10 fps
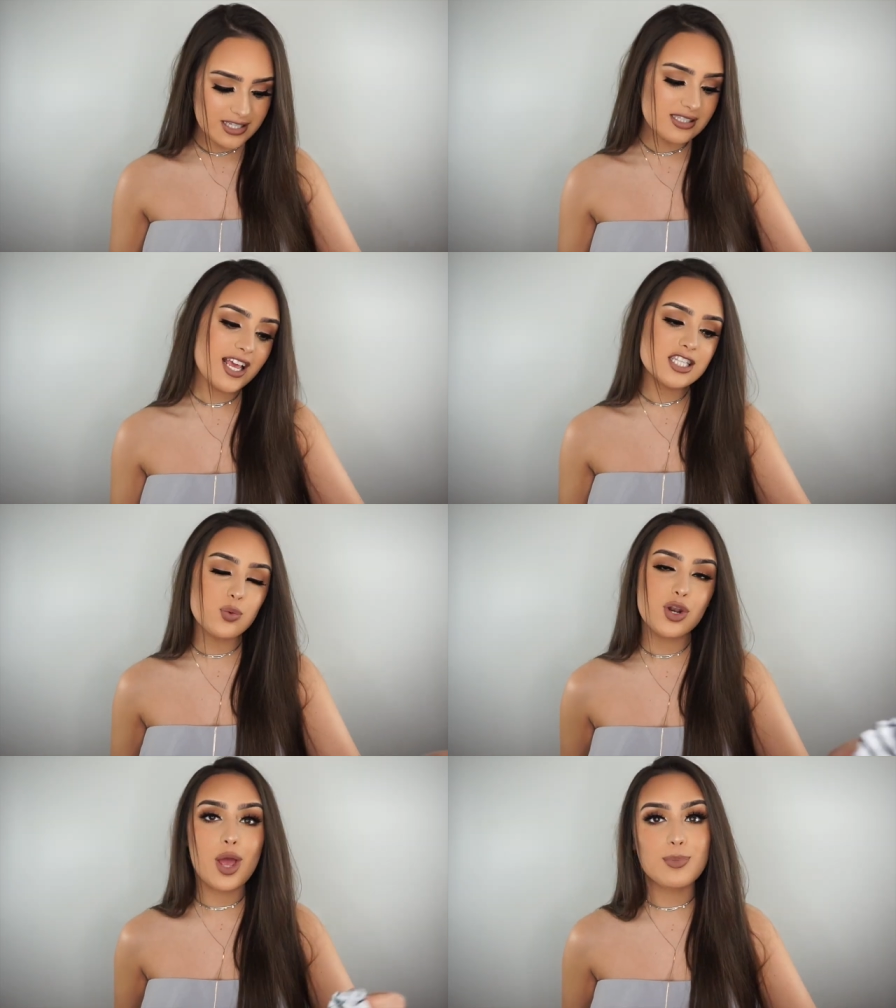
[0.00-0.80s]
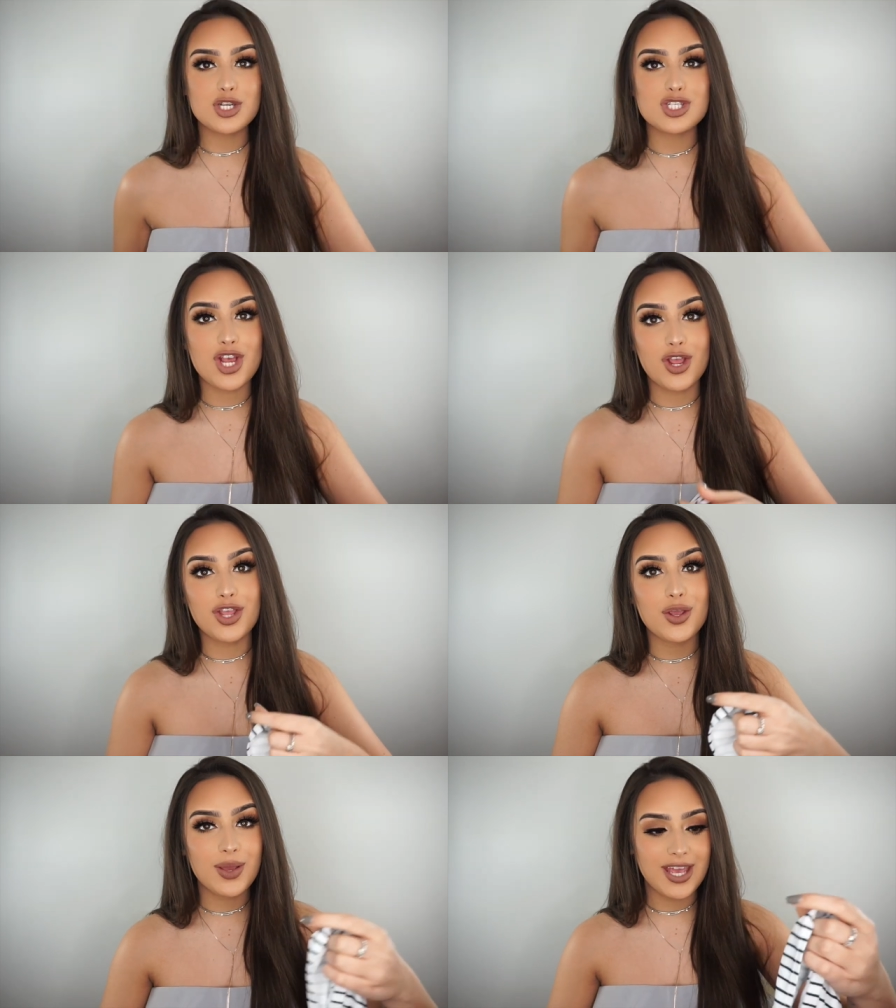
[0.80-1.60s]
this next one I'm going to show
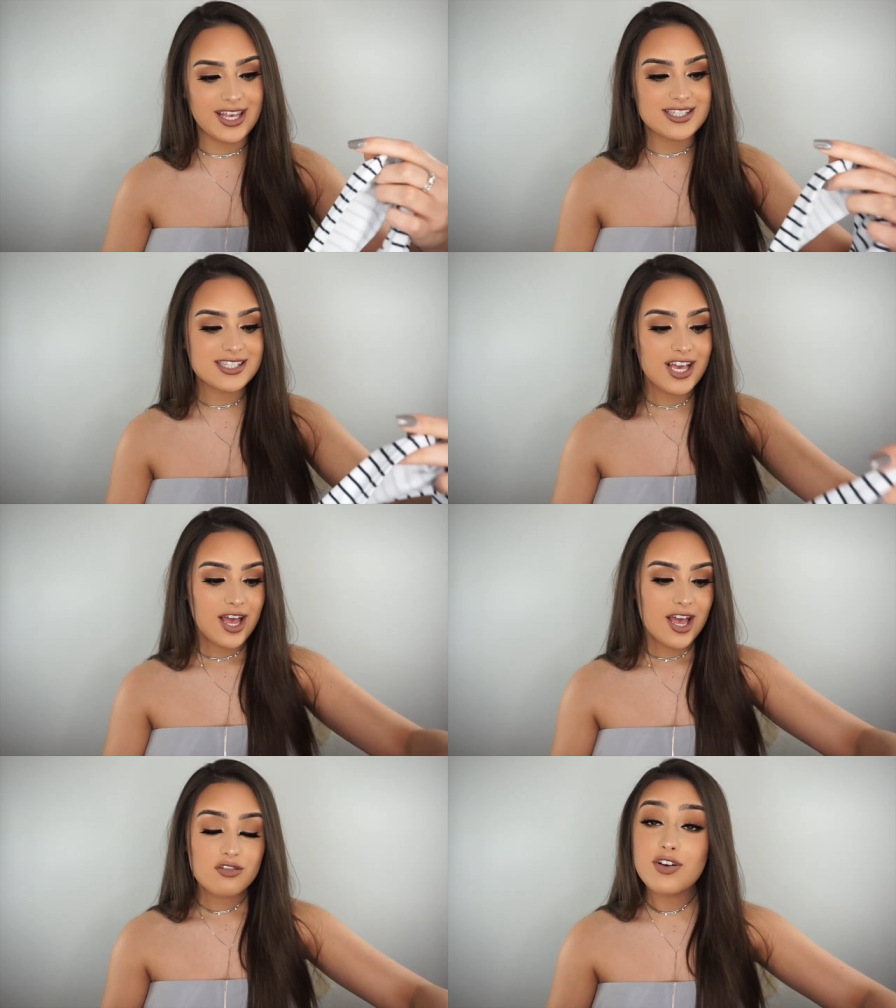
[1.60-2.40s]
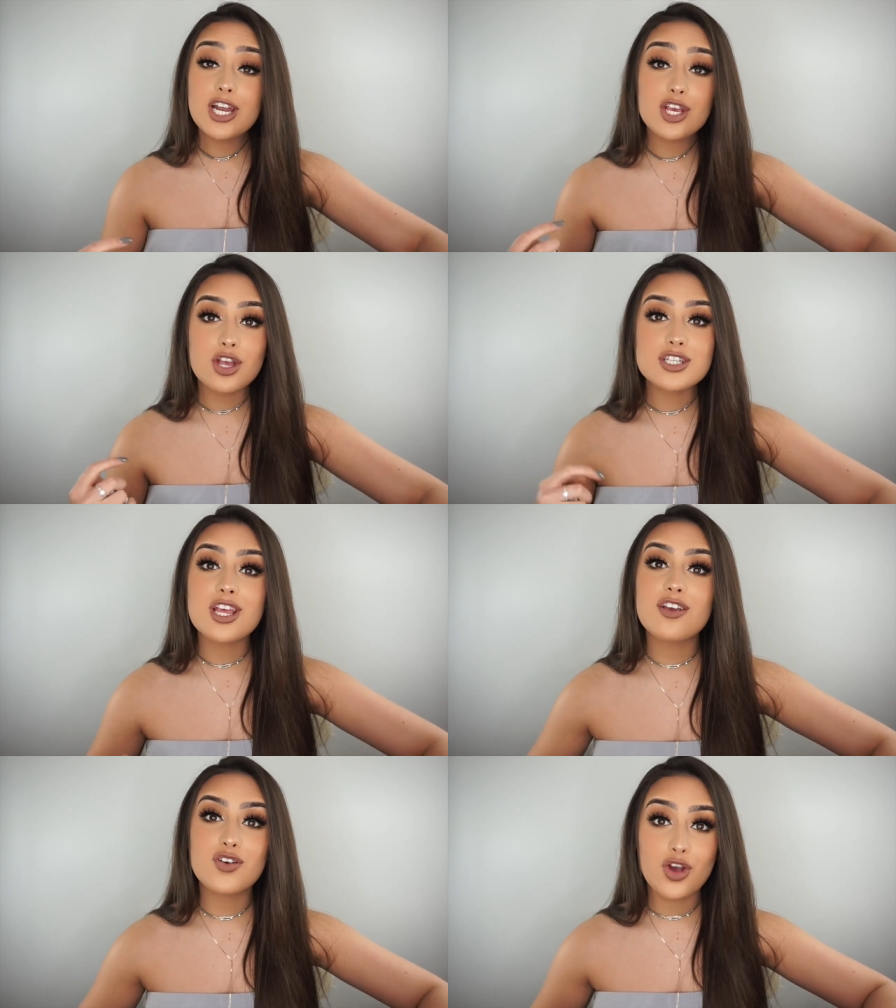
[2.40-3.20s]
you is really good
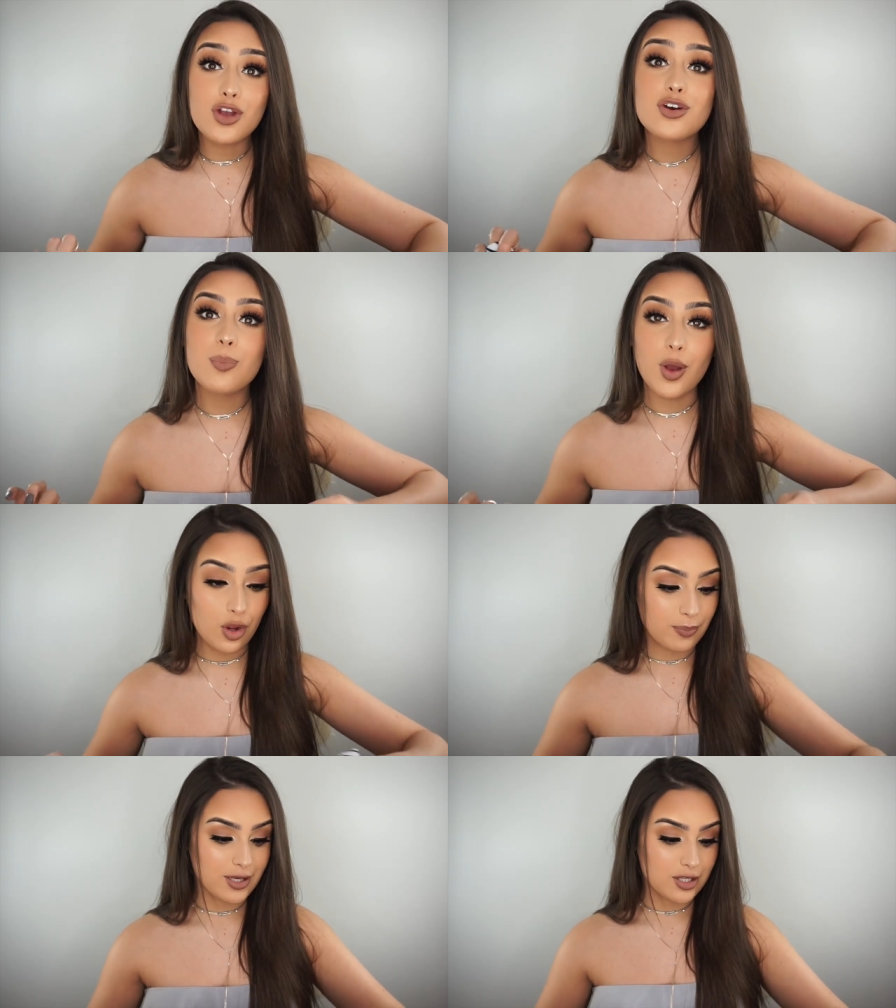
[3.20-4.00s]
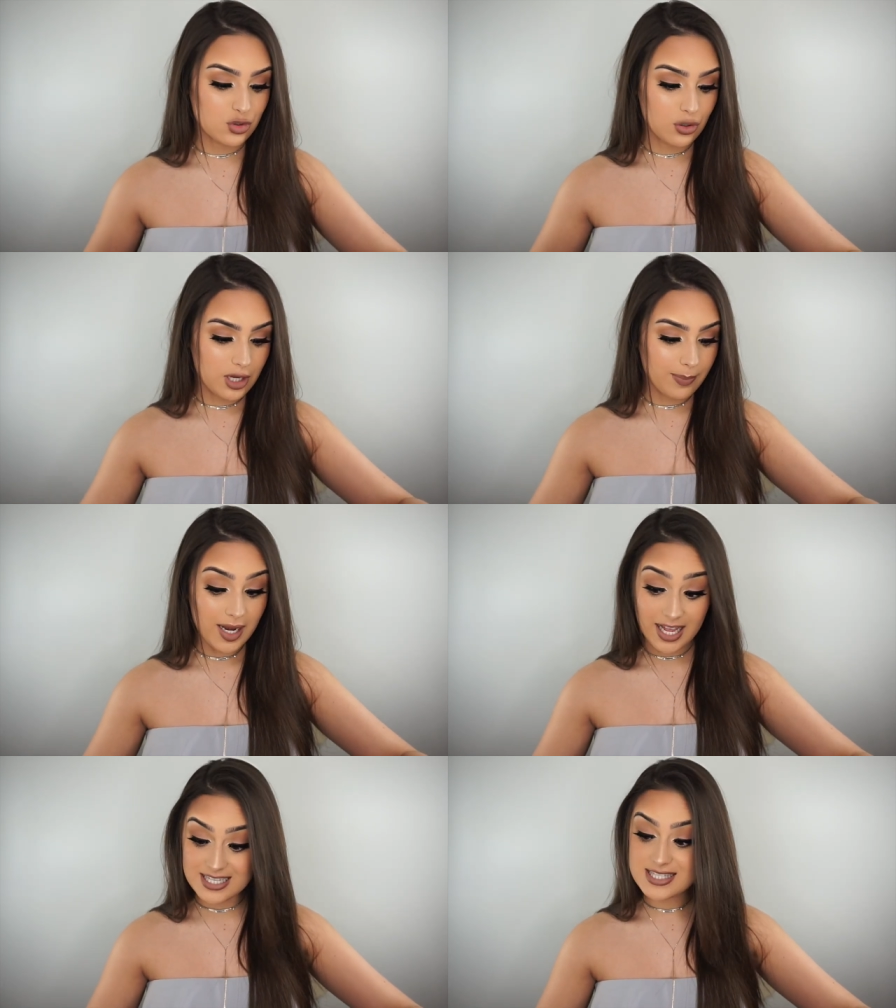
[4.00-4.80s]
if you're going on a boat because you'll look a
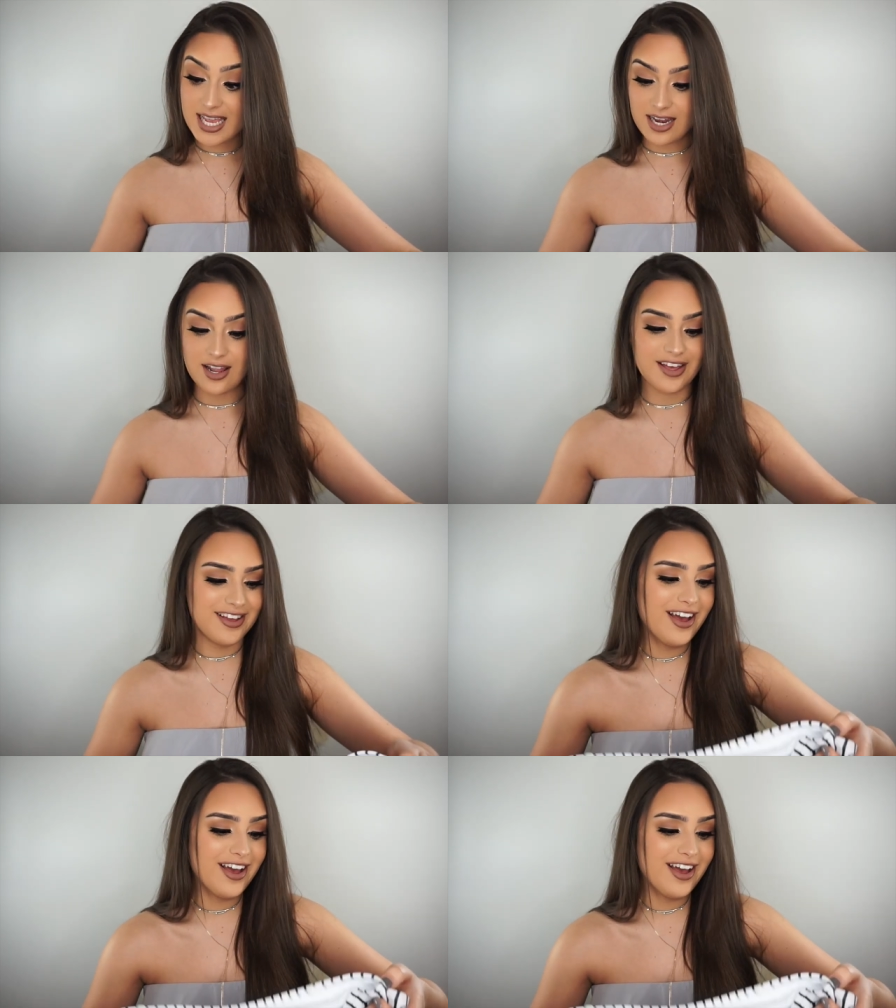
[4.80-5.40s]
bit like a sailor,